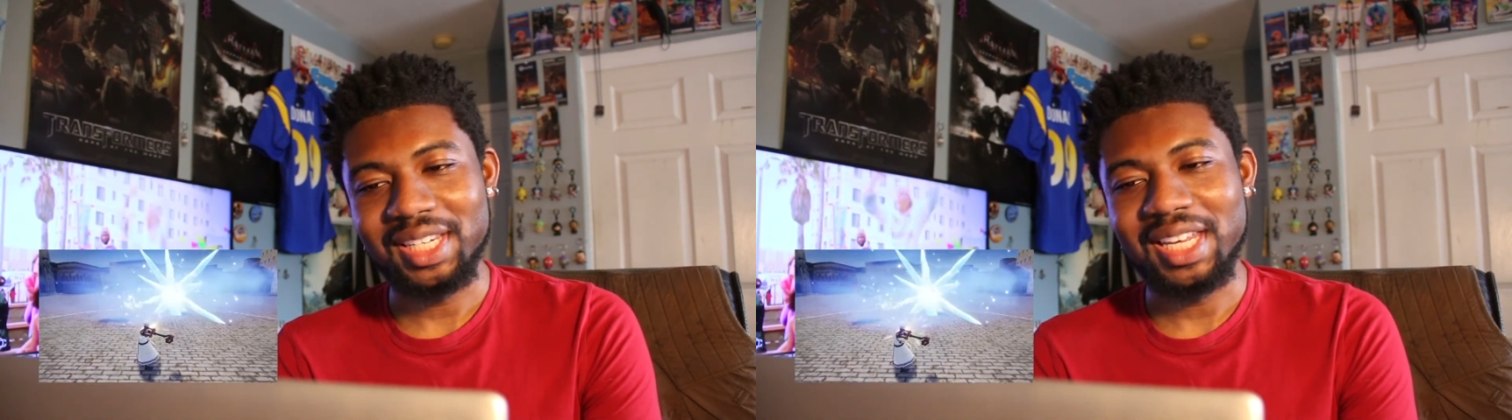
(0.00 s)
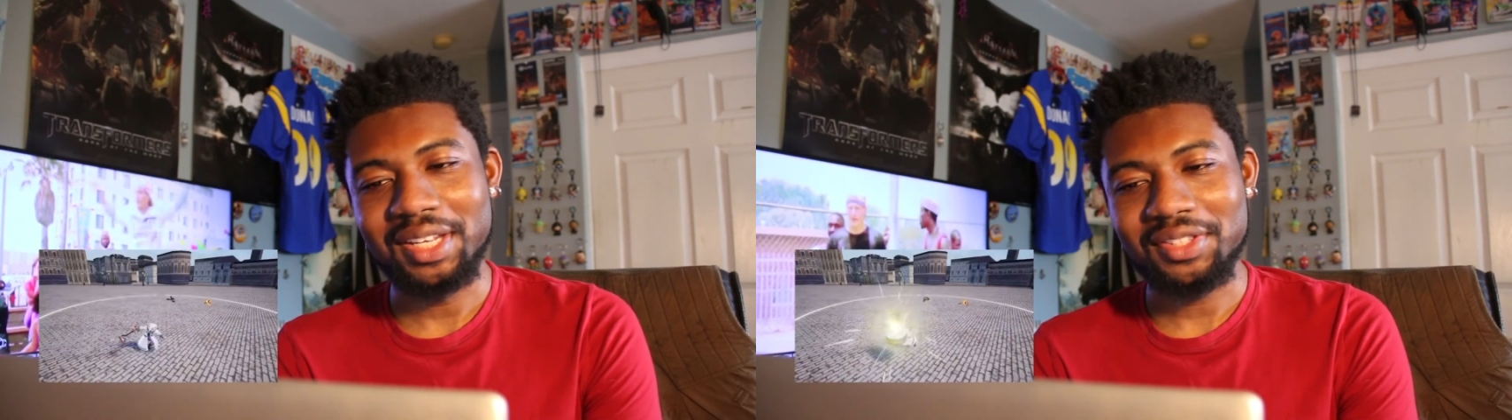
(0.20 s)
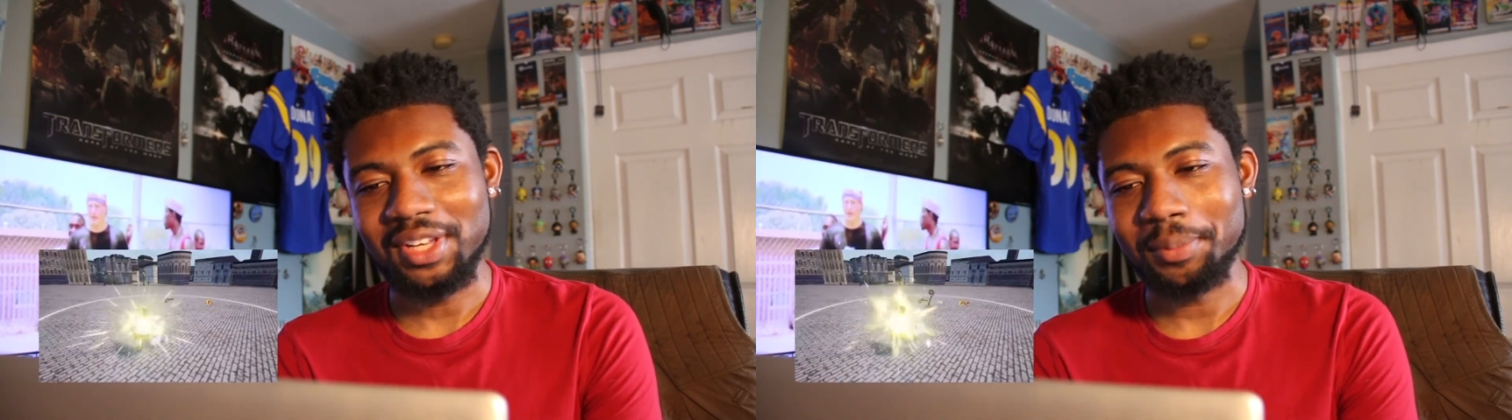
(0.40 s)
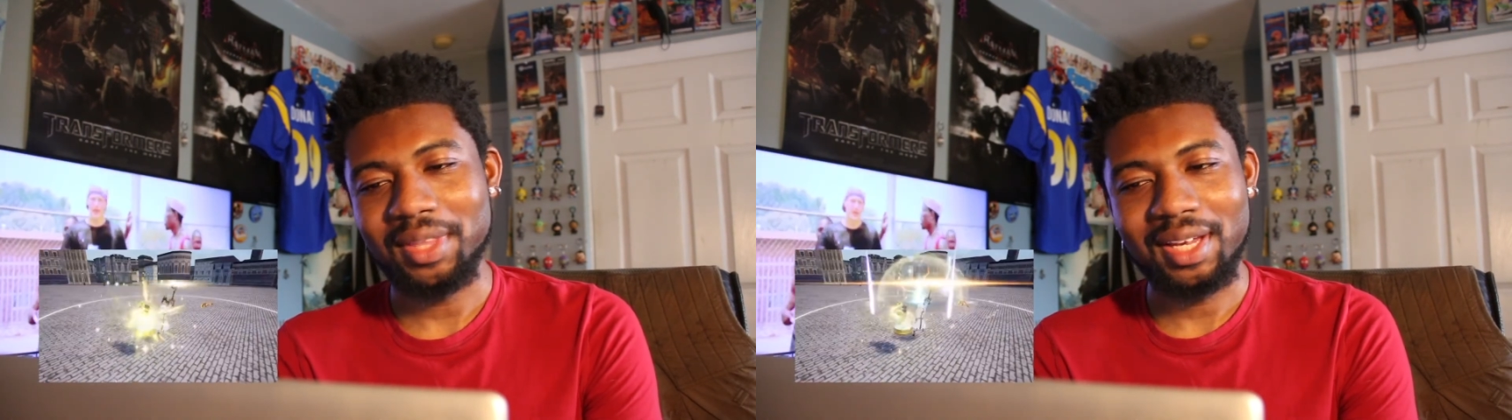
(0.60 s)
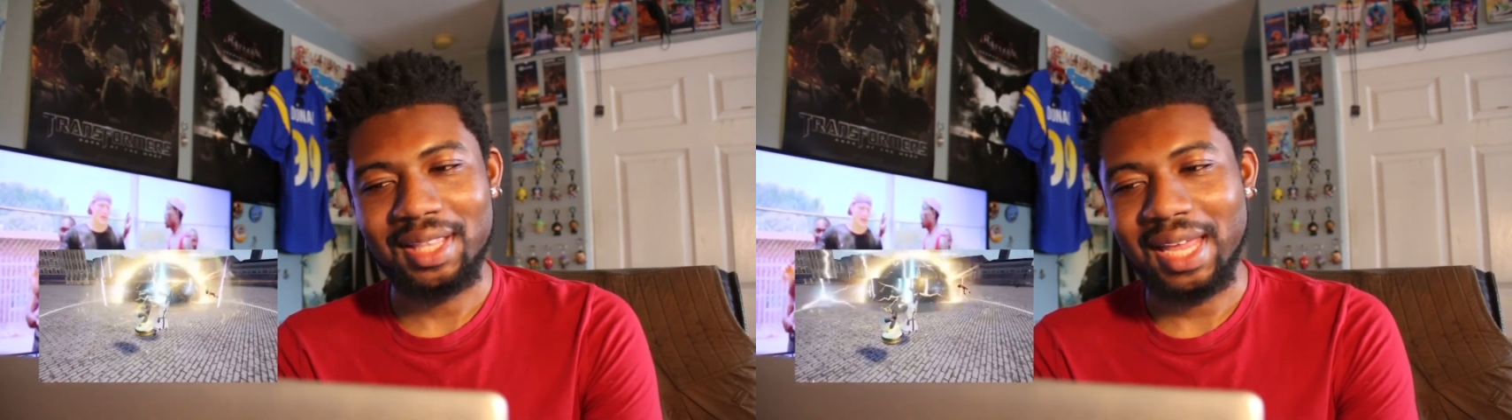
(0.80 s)
needed
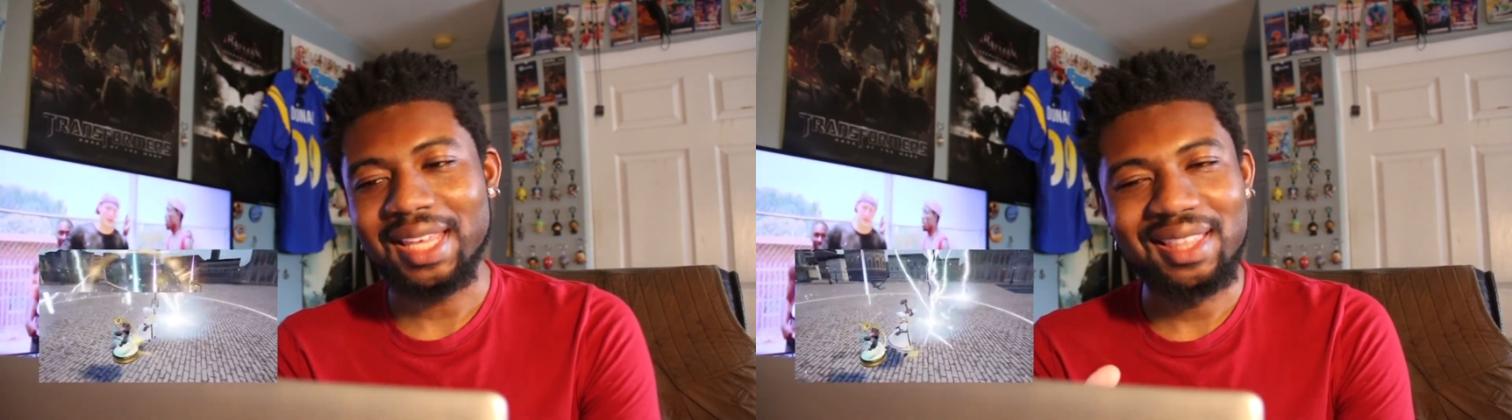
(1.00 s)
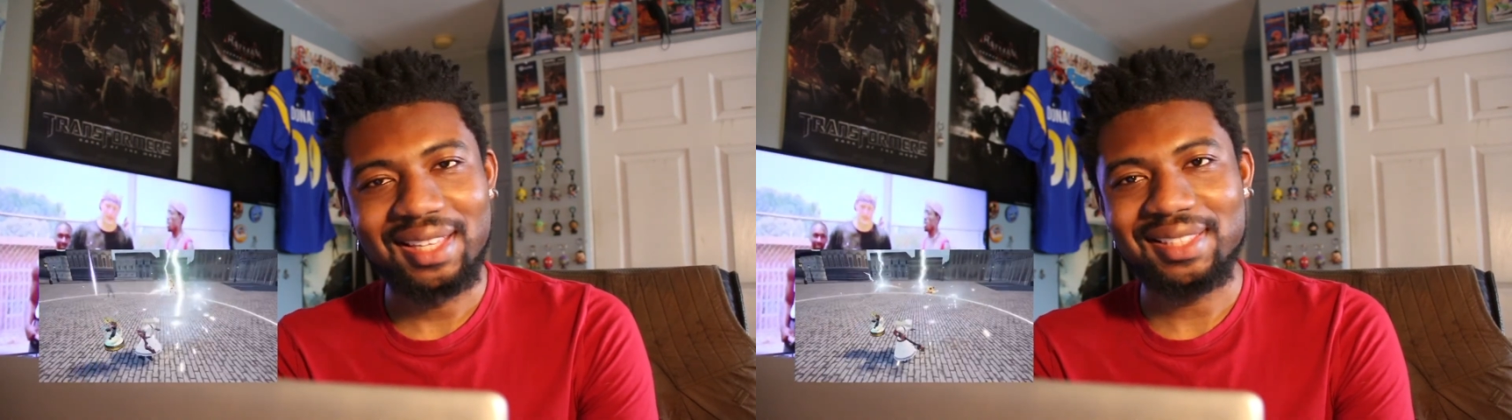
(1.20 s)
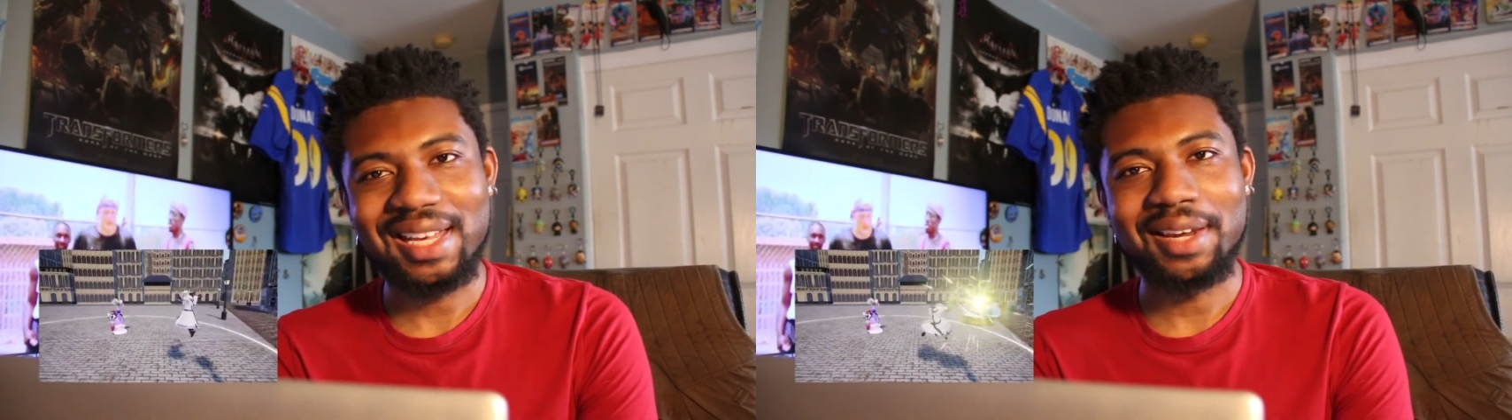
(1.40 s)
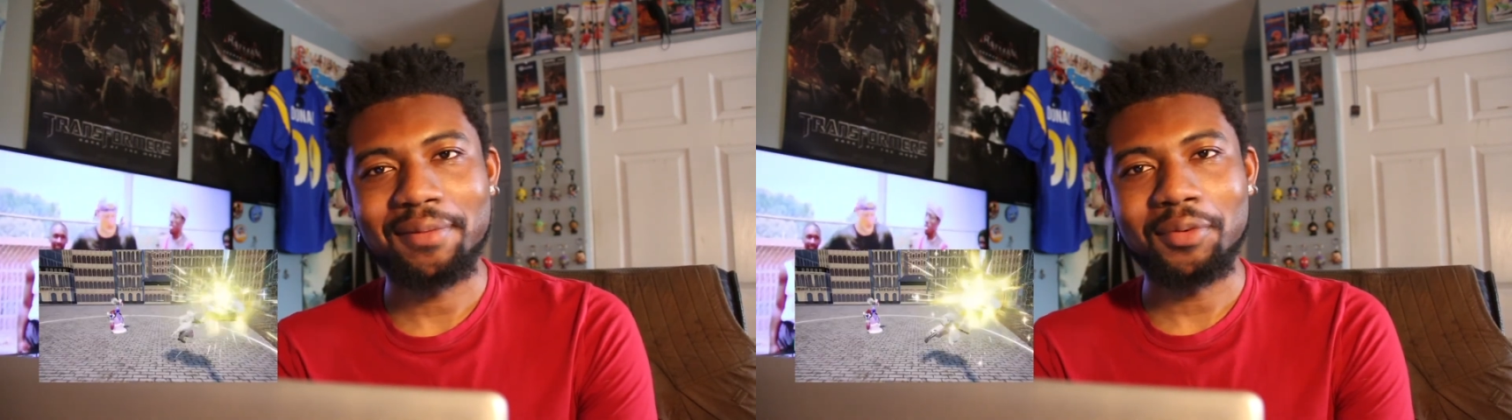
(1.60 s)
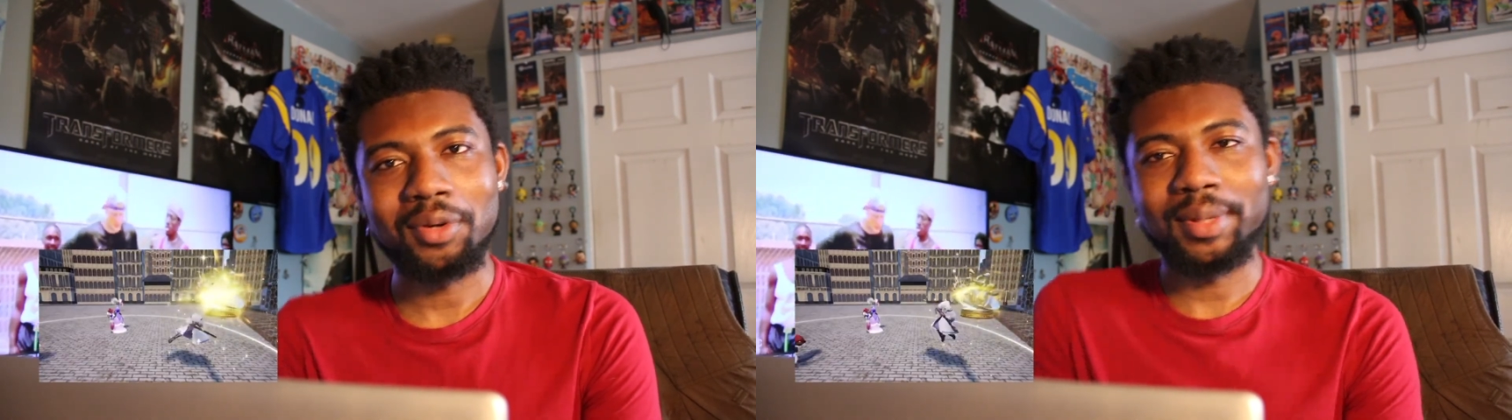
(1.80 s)
something like in this kind of
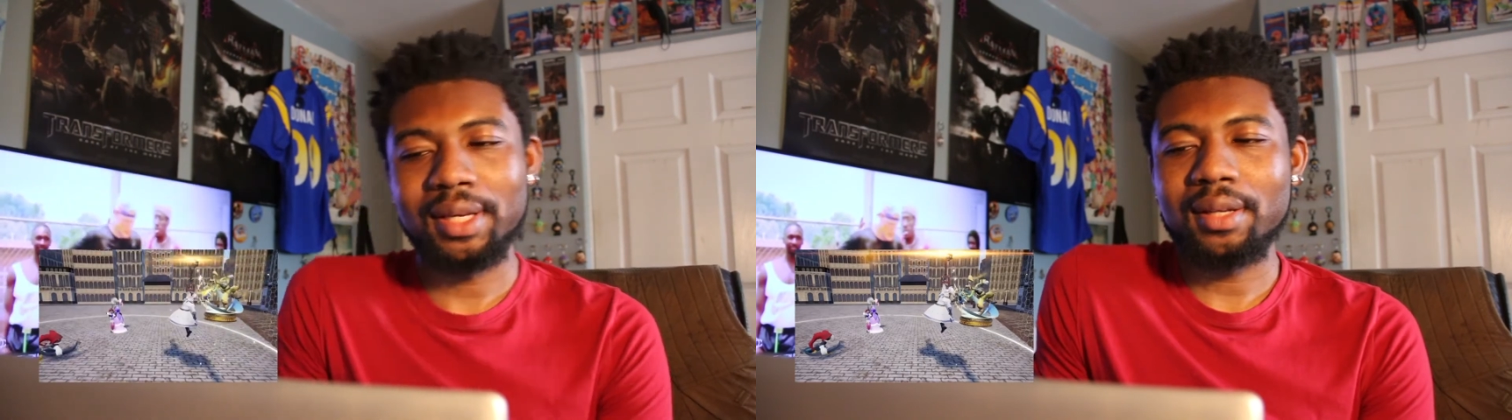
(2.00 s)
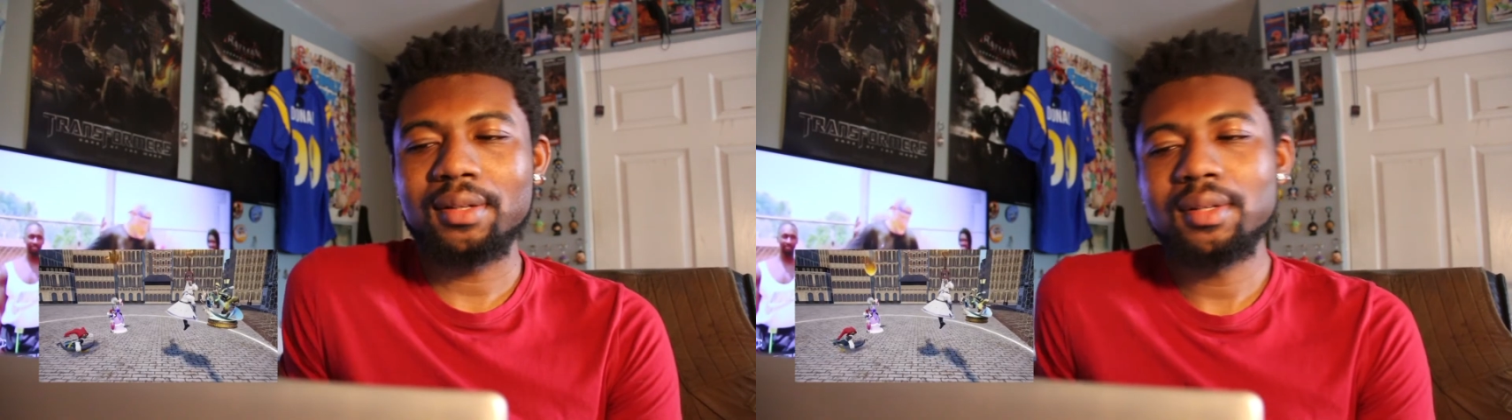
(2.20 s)
format.